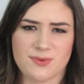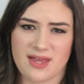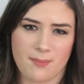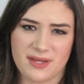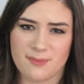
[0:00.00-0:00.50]

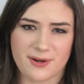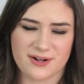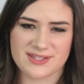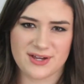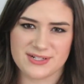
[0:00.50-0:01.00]
without peanut butter
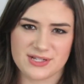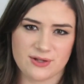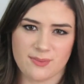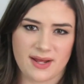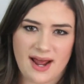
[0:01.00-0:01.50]
it's good
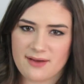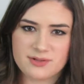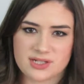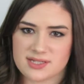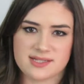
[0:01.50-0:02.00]
too, but I
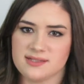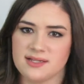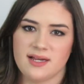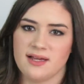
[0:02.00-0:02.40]
was just